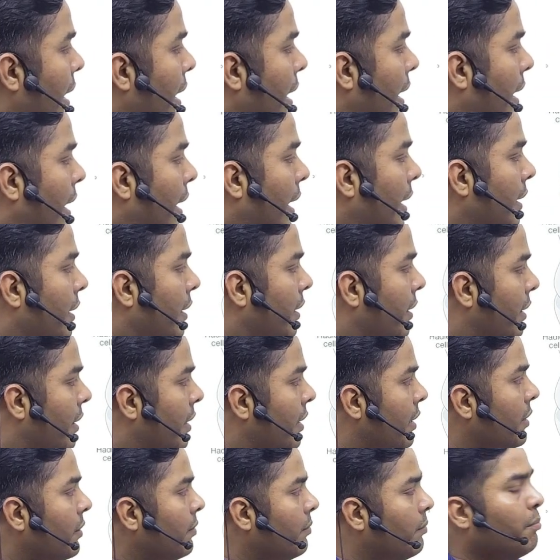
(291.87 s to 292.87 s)
And here
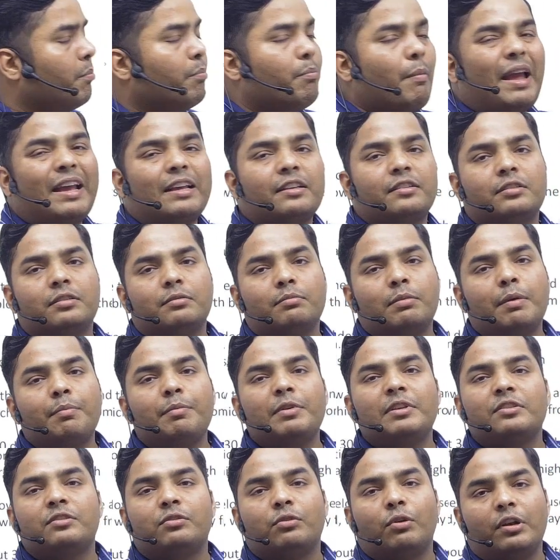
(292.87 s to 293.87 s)
maximum
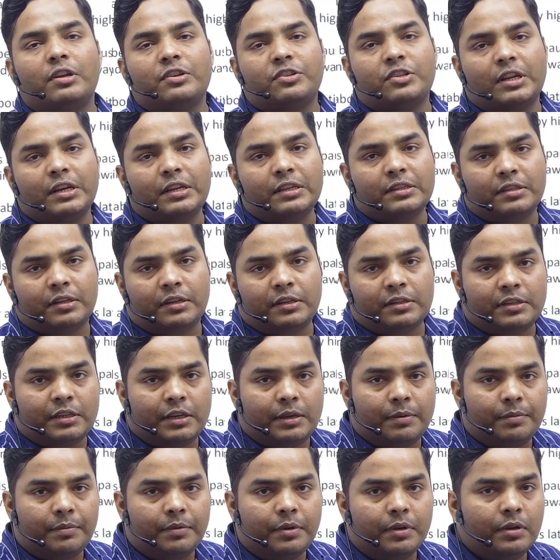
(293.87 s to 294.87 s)
insolation is
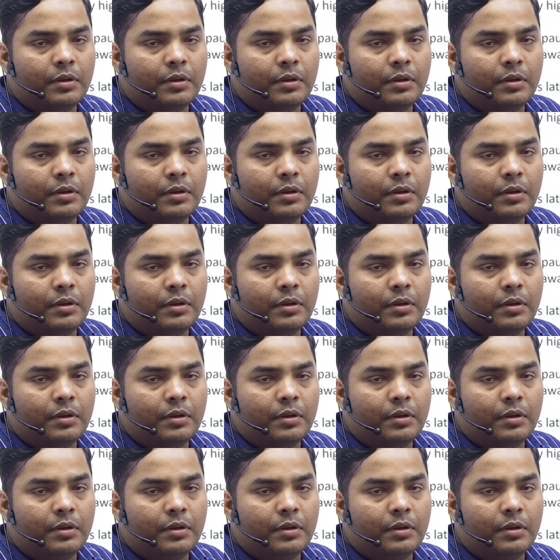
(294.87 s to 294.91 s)
received.